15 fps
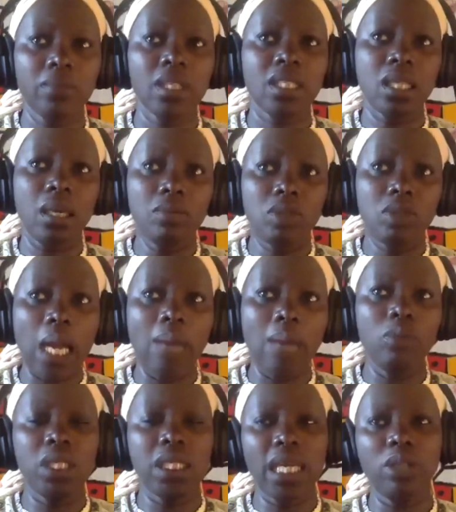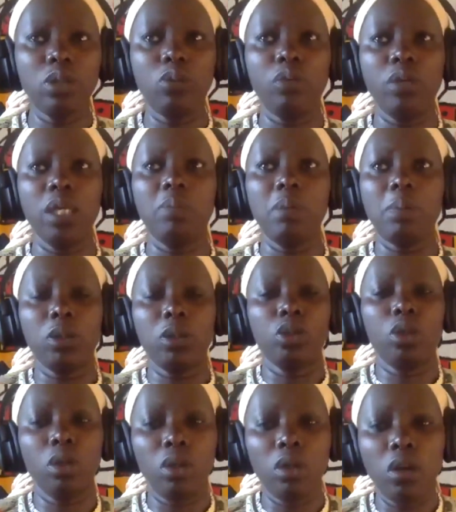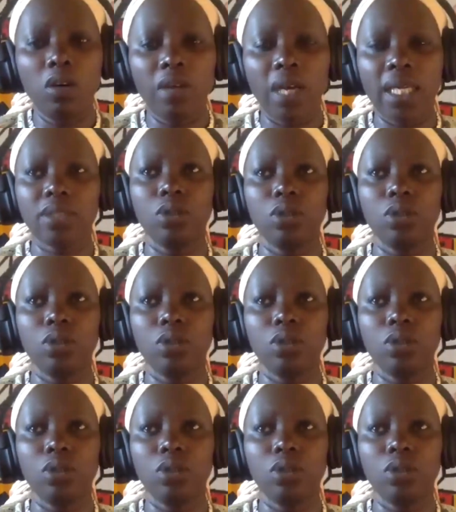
Sometimes we tend to think people don't love us,